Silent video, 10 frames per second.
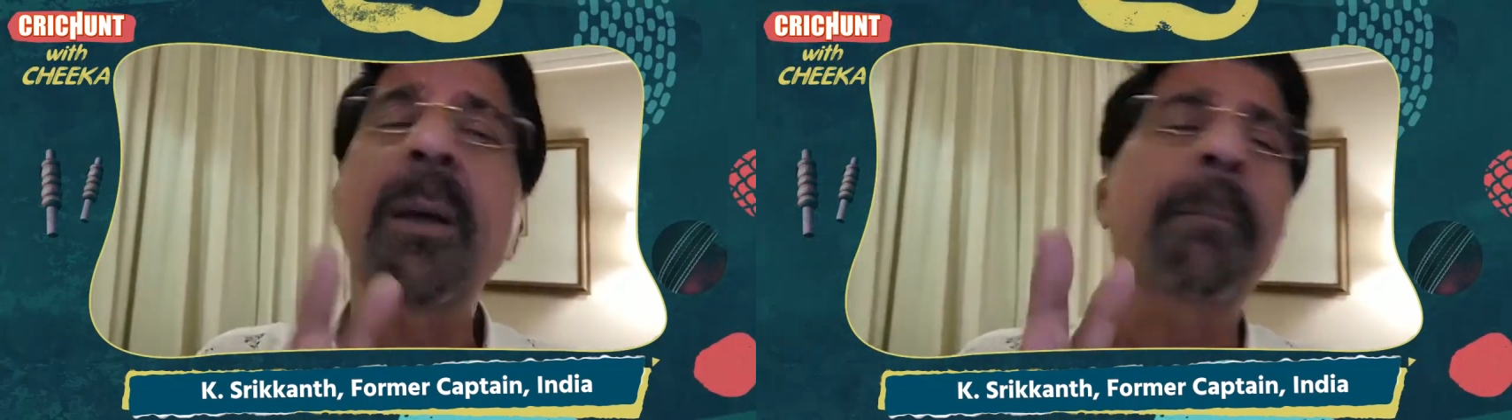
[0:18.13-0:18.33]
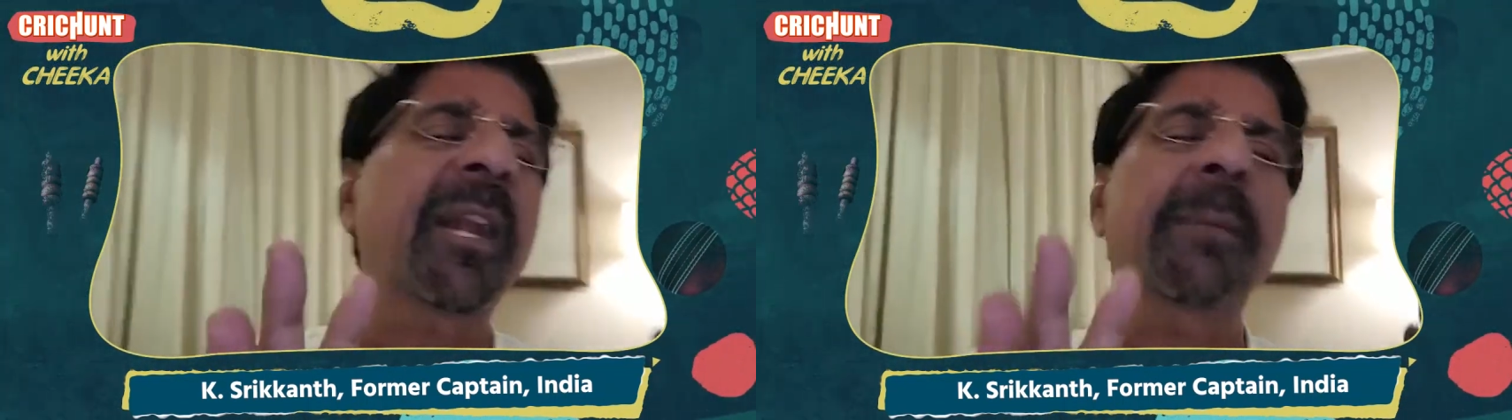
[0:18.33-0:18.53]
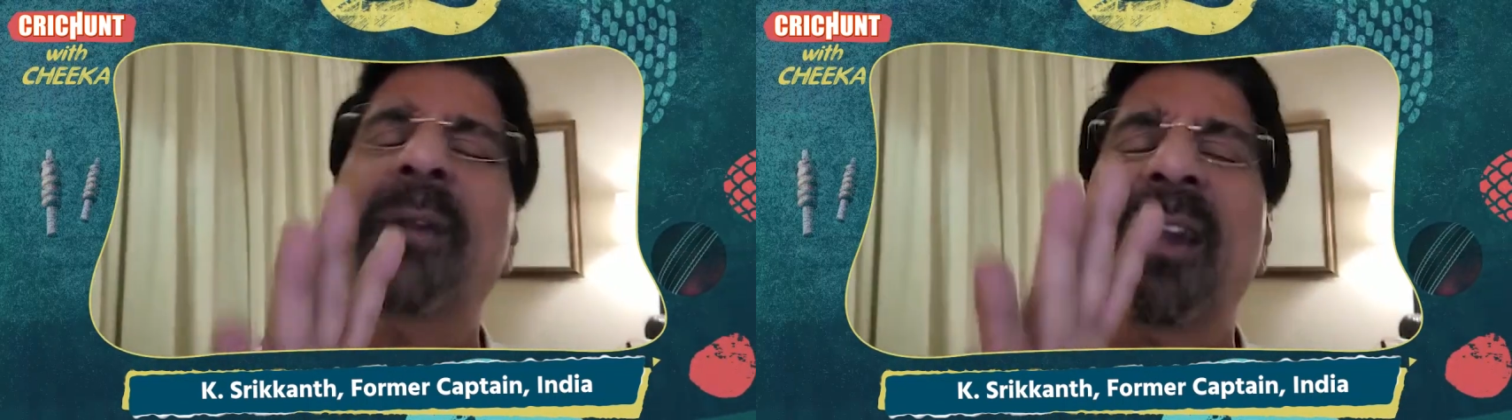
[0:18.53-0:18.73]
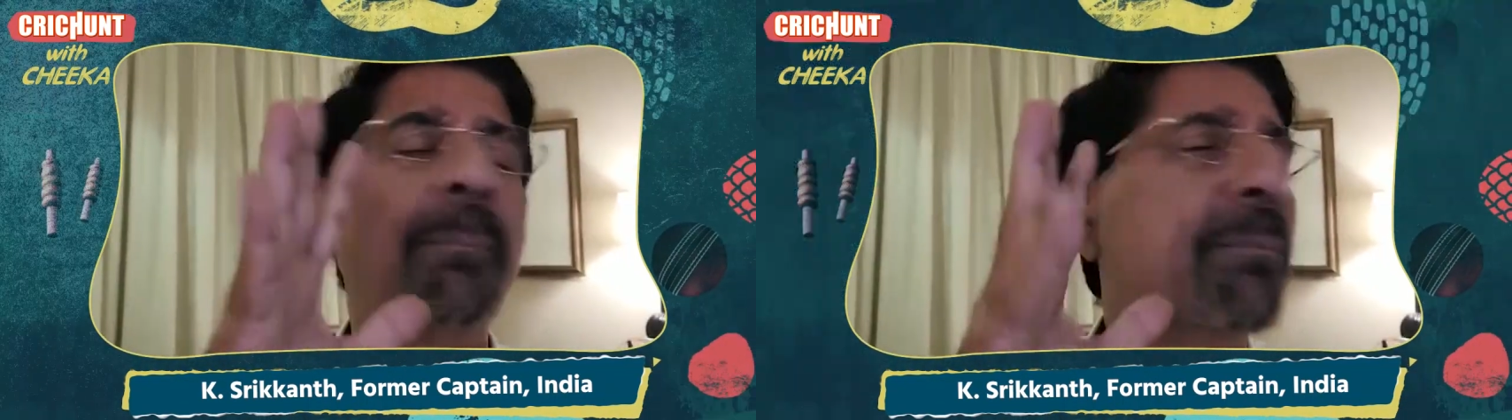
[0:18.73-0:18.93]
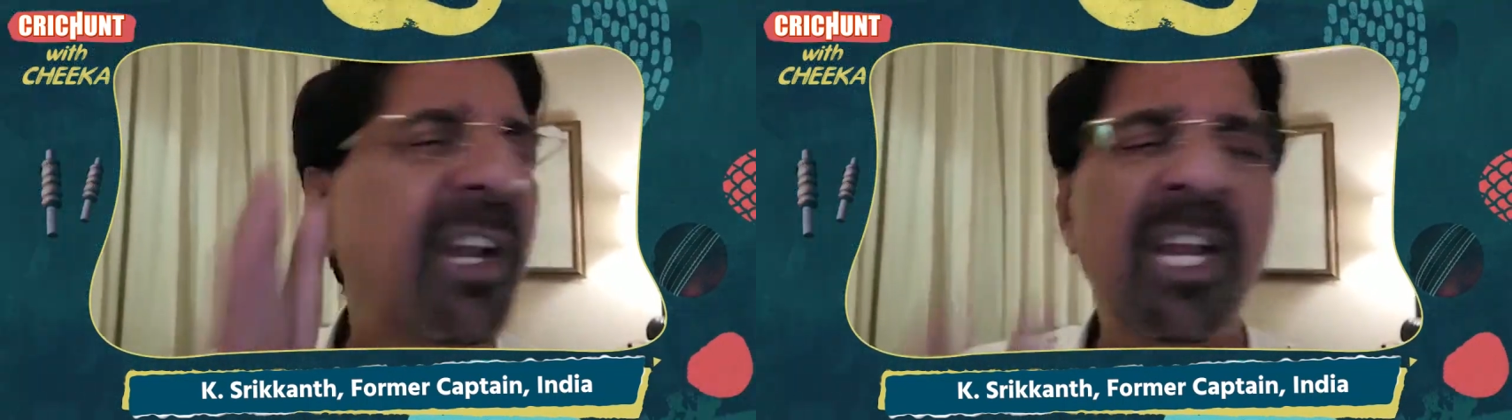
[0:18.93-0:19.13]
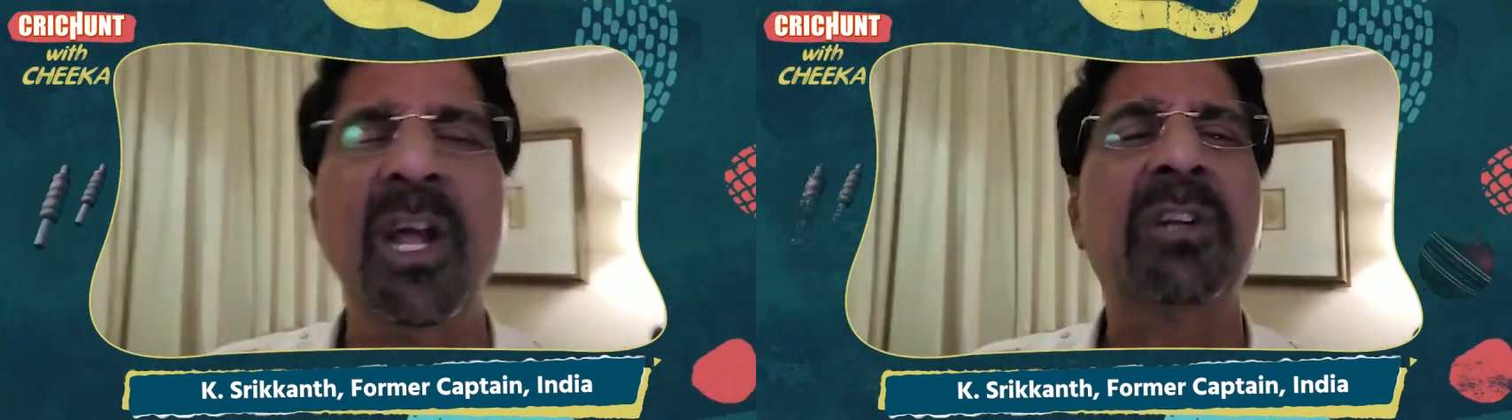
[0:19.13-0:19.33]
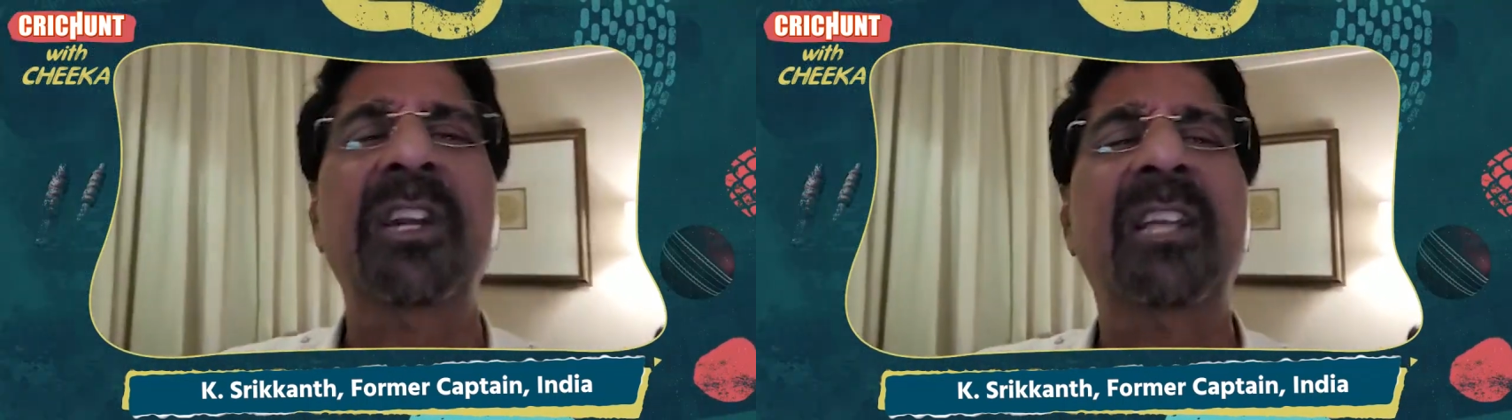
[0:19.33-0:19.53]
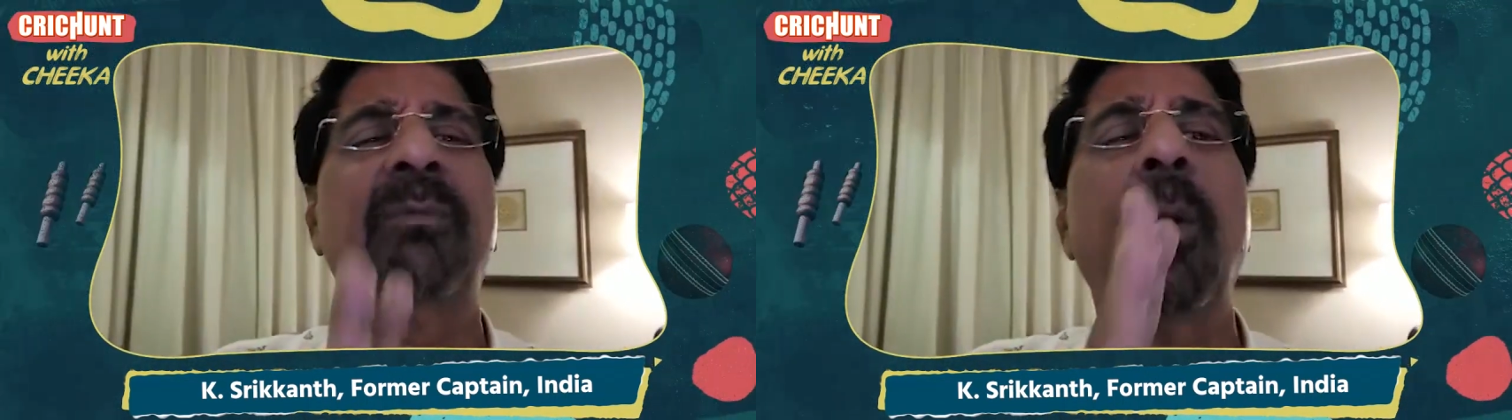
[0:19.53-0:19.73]
but he played a brilliant knock
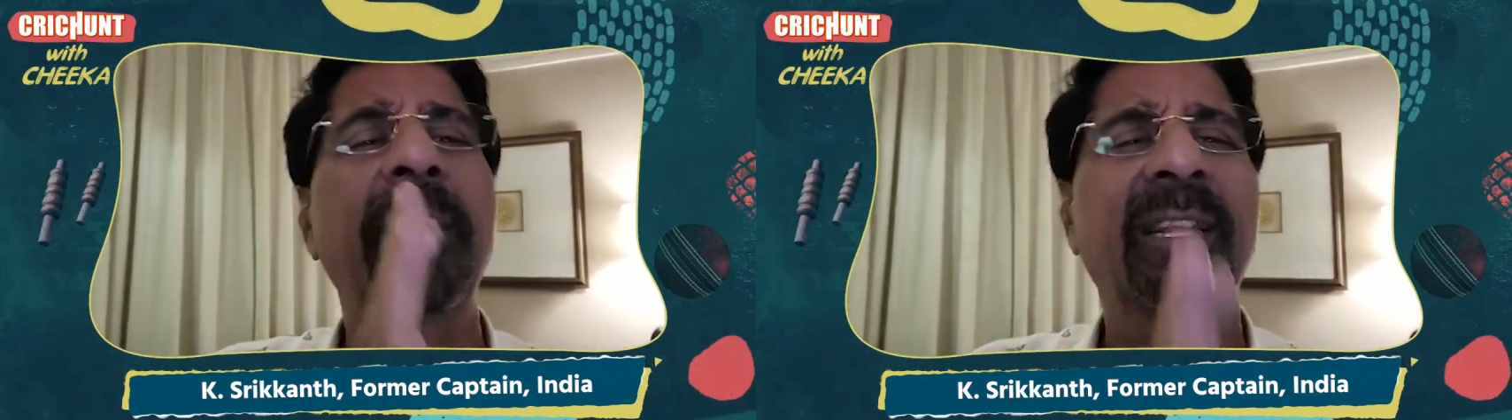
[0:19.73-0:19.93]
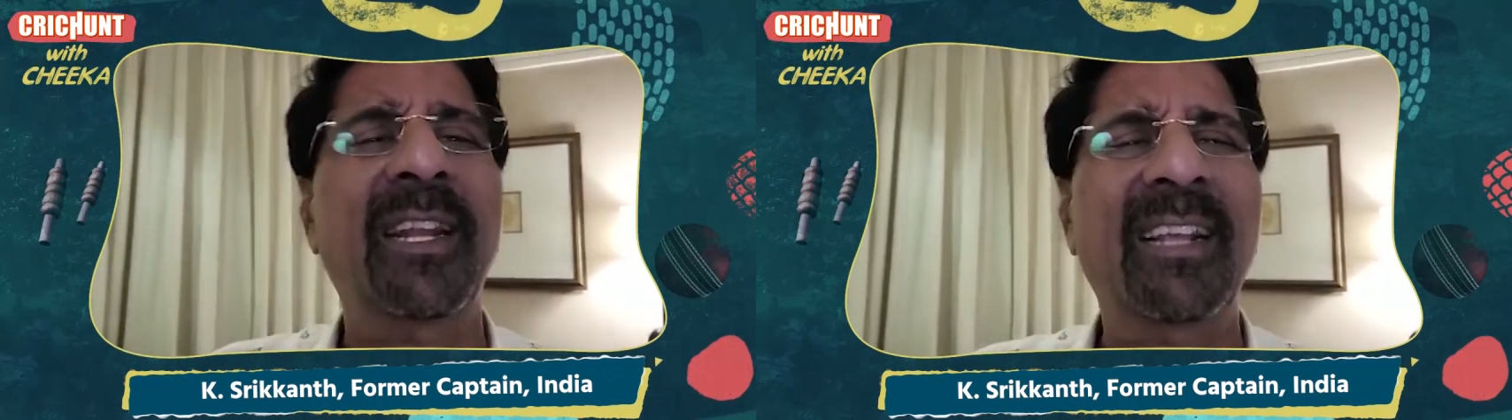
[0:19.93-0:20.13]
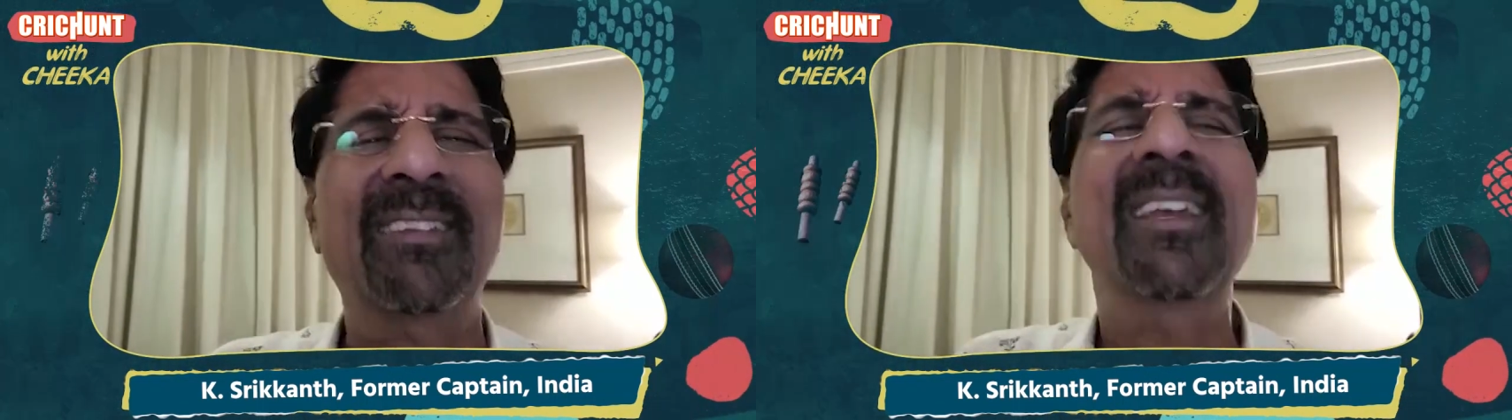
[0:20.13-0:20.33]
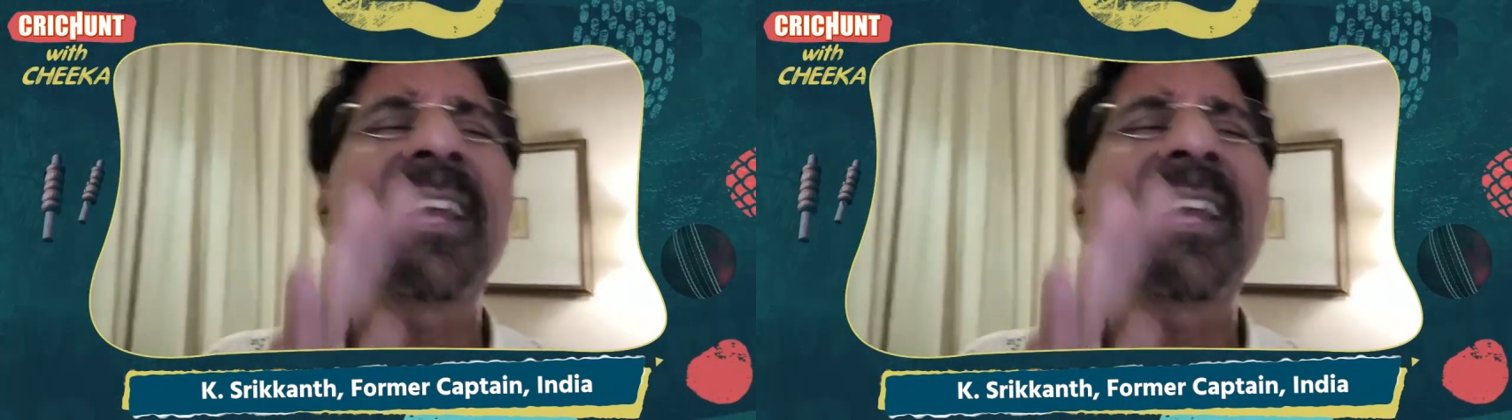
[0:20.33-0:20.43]
today for opening the innings.